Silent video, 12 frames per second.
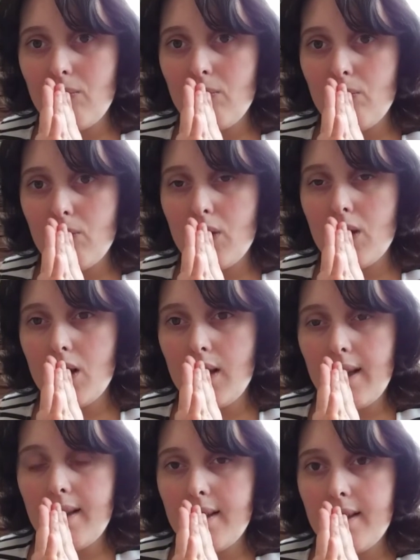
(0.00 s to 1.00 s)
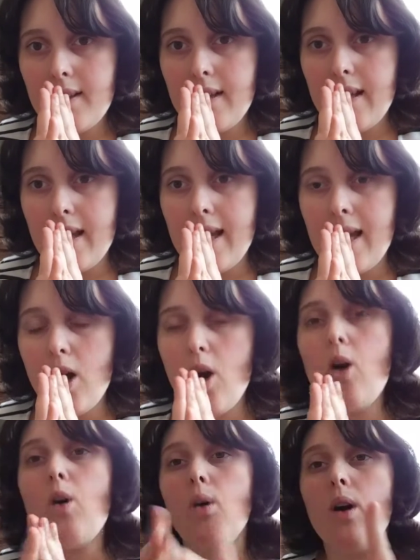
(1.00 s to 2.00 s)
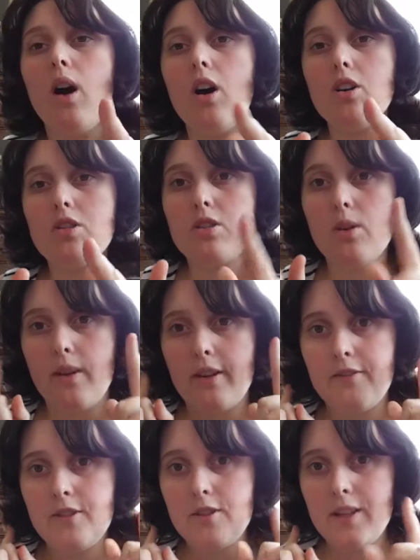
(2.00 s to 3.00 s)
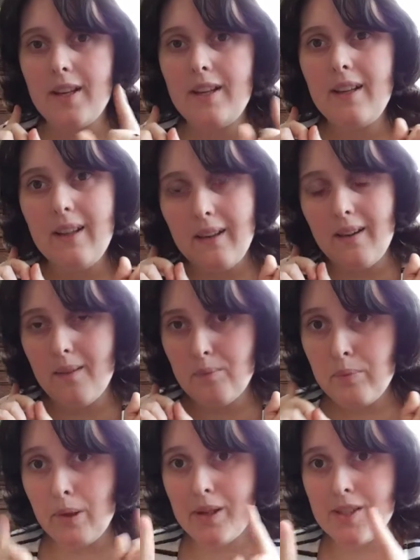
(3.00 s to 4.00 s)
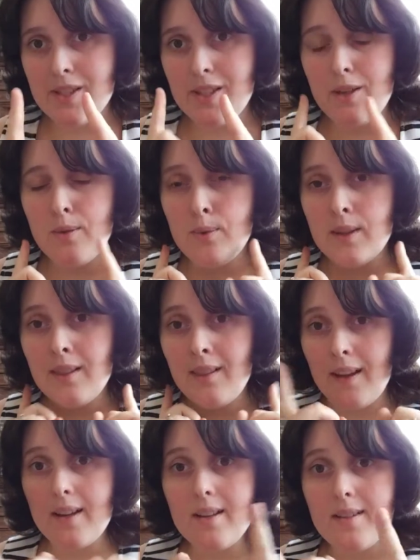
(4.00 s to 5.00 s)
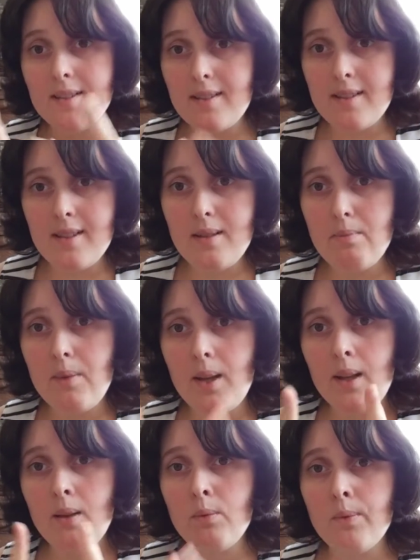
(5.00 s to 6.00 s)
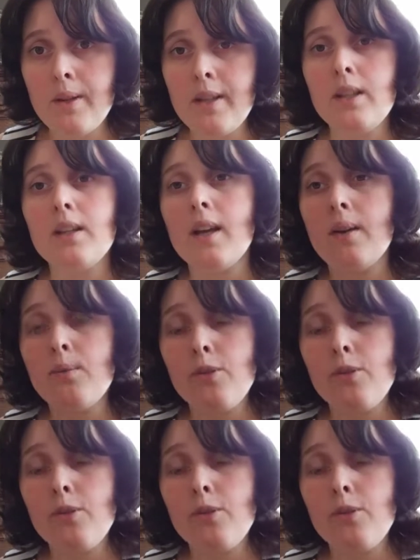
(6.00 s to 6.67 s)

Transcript: yeah. Oh, also, if there's any books that you would like to see me read and review on my channel,